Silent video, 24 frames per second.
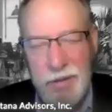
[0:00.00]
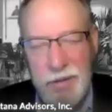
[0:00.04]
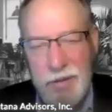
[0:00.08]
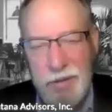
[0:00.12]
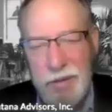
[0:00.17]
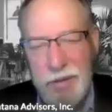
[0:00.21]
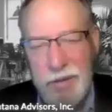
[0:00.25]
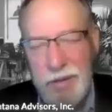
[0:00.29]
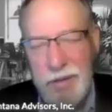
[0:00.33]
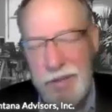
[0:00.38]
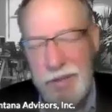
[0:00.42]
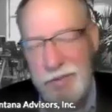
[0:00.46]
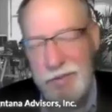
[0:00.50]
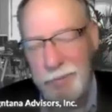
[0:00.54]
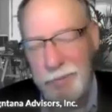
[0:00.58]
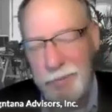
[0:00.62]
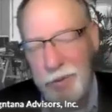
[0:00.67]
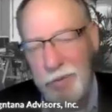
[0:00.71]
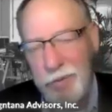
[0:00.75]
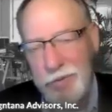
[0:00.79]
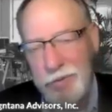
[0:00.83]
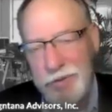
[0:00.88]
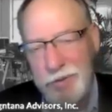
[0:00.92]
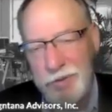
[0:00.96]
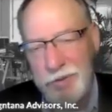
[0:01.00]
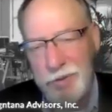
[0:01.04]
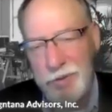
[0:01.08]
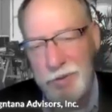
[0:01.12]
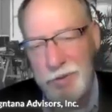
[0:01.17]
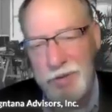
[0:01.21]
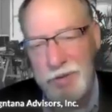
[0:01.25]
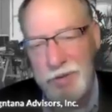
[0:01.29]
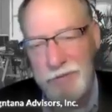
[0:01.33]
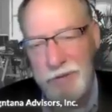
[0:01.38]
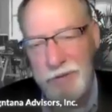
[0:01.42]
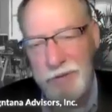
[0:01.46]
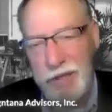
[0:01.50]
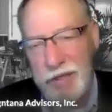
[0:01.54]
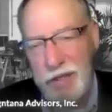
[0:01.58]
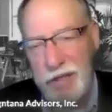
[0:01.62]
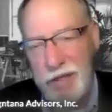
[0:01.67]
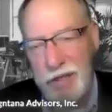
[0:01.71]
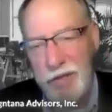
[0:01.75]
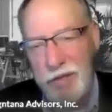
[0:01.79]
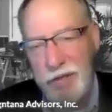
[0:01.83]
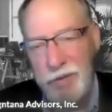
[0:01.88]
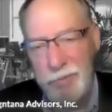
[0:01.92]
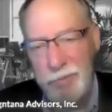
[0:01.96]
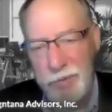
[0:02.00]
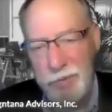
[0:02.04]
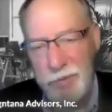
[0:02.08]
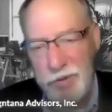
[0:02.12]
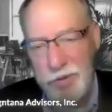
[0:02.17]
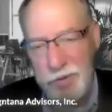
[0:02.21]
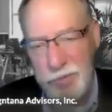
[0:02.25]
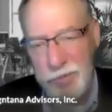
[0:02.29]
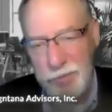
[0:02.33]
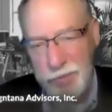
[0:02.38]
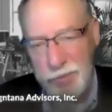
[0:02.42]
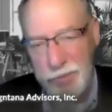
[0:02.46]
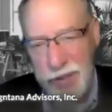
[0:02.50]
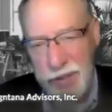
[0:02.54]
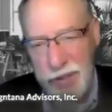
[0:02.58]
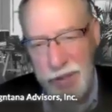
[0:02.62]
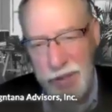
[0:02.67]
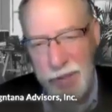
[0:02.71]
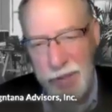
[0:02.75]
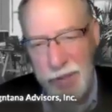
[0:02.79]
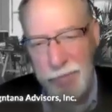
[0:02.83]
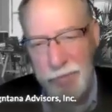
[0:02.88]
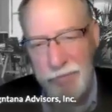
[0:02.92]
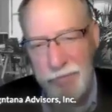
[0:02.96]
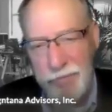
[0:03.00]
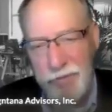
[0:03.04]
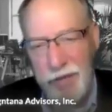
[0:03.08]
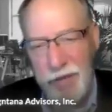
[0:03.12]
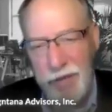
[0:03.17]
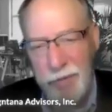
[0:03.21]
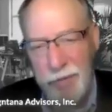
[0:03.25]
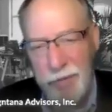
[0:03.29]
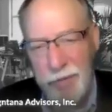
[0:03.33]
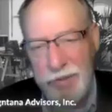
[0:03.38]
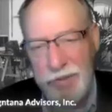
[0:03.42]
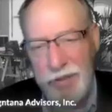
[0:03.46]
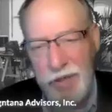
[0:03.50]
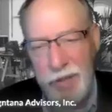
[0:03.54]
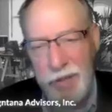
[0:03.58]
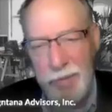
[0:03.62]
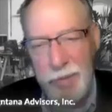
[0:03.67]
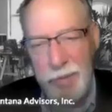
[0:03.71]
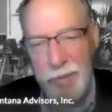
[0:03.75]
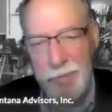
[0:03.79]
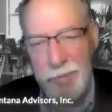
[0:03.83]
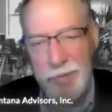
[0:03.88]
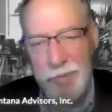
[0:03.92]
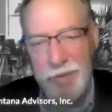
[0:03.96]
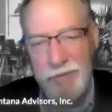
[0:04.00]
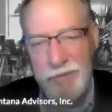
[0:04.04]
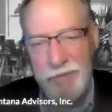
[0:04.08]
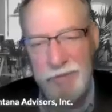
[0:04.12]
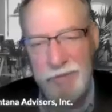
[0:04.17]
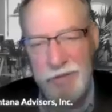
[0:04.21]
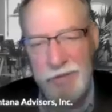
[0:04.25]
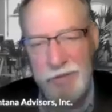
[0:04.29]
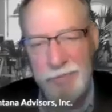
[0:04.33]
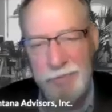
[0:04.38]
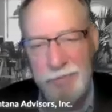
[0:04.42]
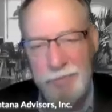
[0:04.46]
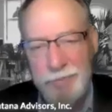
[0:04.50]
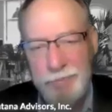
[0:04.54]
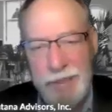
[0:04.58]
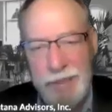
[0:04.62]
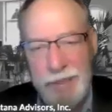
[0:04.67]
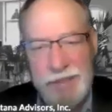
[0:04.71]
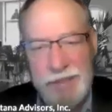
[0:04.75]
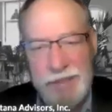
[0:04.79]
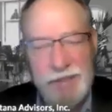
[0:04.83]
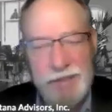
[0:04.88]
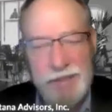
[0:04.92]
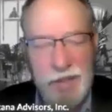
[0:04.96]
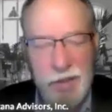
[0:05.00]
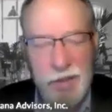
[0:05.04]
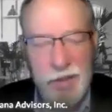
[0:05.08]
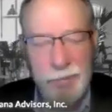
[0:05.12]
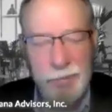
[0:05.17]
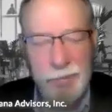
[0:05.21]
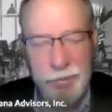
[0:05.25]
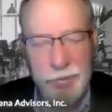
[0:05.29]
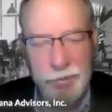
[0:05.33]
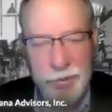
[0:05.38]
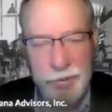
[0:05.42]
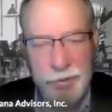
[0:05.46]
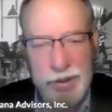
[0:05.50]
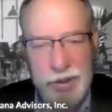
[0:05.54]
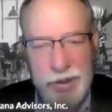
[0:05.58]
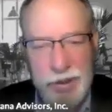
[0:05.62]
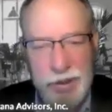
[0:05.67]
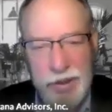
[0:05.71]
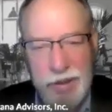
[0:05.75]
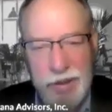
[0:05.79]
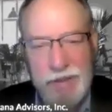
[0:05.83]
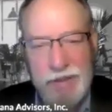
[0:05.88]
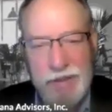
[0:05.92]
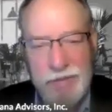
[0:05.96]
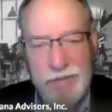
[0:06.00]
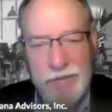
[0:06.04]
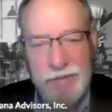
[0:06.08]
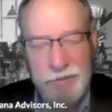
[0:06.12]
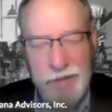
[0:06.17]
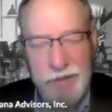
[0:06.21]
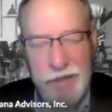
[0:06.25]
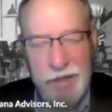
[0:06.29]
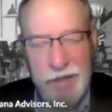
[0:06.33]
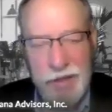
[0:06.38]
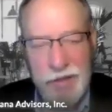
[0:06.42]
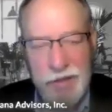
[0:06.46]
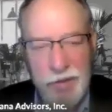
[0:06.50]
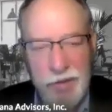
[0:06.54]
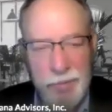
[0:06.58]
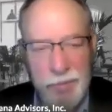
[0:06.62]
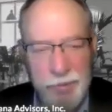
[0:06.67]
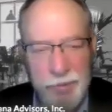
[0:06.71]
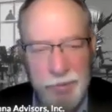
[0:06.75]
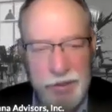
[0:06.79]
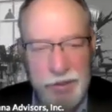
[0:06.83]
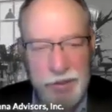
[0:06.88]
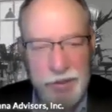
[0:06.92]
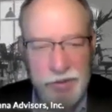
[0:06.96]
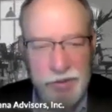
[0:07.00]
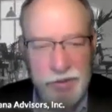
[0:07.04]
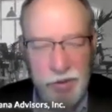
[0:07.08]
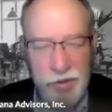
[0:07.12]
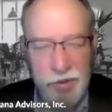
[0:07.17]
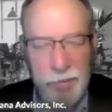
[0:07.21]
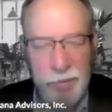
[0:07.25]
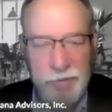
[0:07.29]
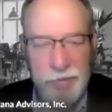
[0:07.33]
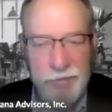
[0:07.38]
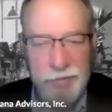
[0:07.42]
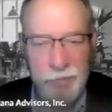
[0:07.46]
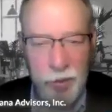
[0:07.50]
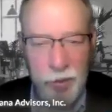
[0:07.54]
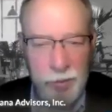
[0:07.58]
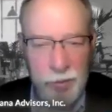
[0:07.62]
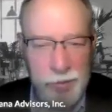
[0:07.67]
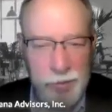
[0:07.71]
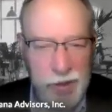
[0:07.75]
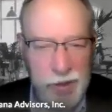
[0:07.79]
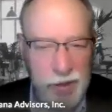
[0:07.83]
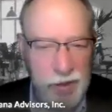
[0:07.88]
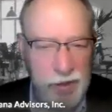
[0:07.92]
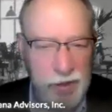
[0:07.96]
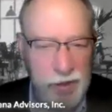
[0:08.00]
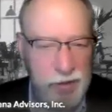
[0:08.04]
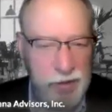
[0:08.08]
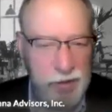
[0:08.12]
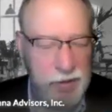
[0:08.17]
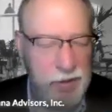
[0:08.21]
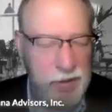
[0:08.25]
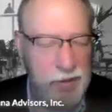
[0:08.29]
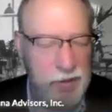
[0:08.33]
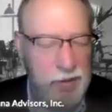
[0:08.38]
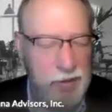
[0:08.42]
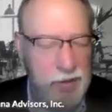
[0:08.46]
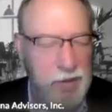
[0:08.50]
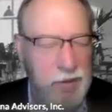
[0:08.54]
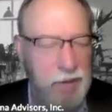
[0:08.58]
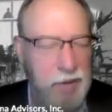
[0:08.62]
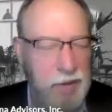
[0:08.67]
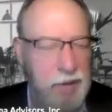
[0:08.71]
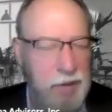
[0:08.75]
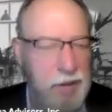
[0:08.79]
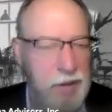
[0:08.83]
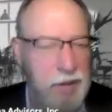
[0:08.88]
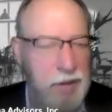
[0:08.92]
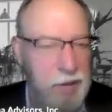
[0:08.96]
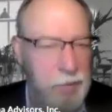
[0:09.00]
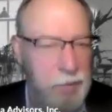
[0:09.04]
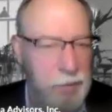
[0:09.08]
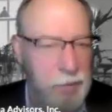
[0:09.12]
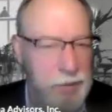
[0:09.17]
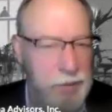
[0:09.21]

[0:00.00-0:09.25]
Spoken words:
As opposed to a defined contribution plan, they provide retirement benefits based on a predefined or predetermined formula. And what that